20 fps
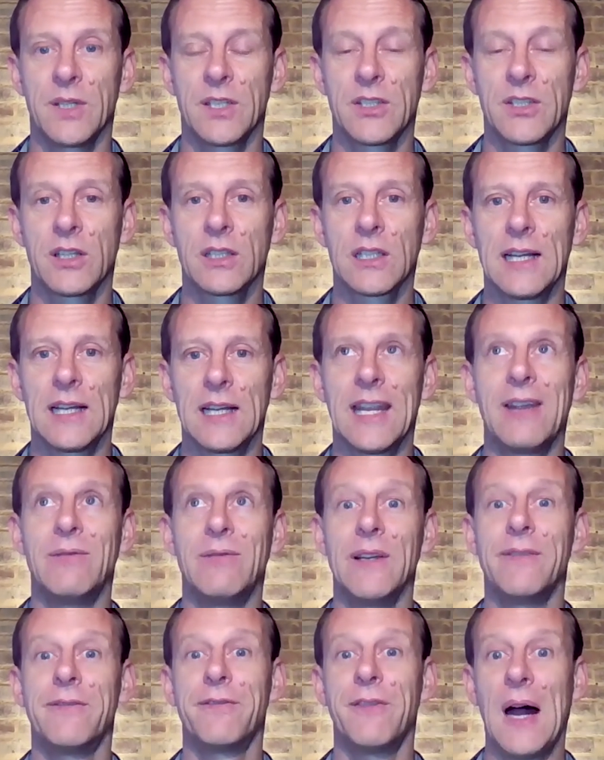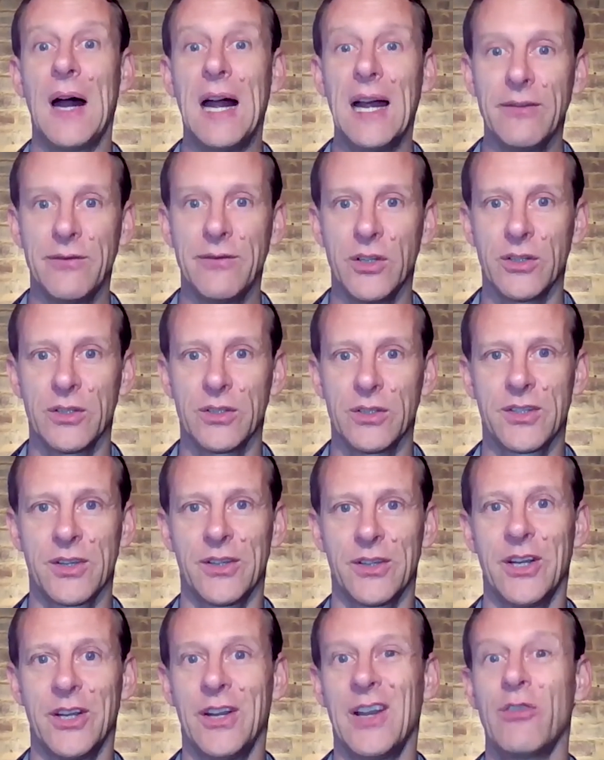It's not like every 5 years
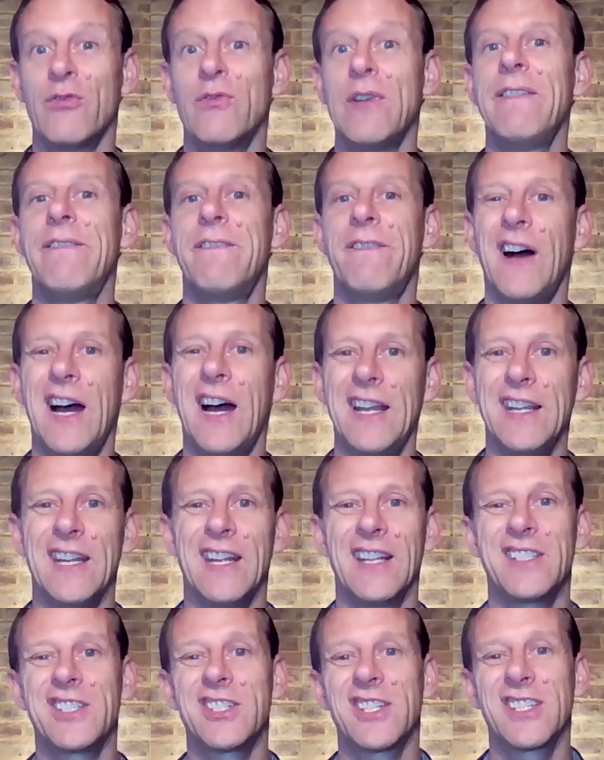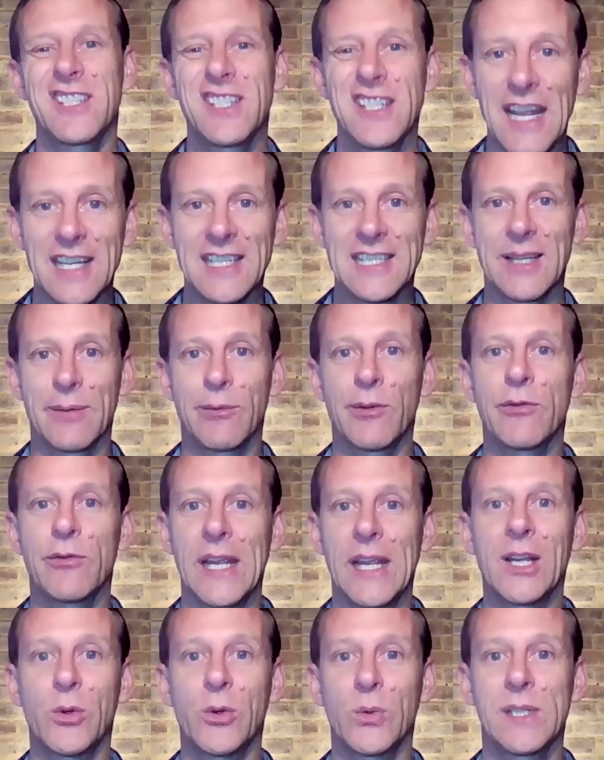are you going to refinance, just take some of
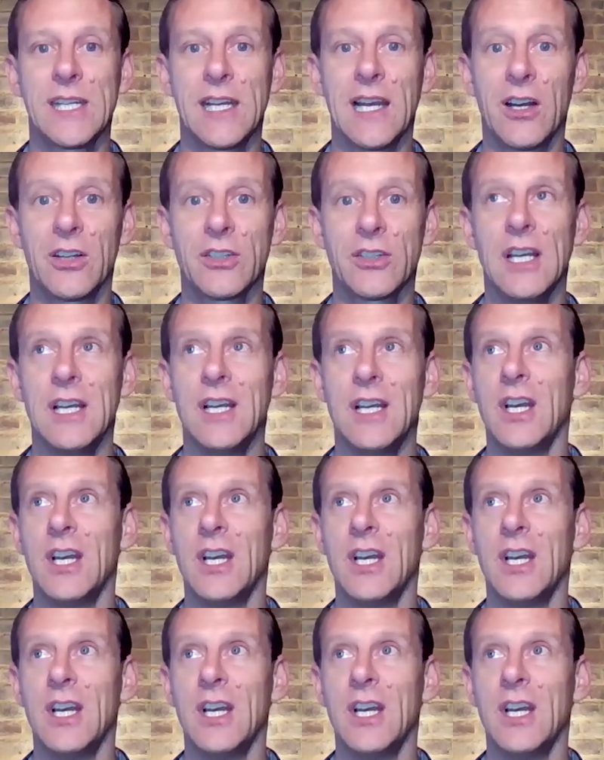your equity out.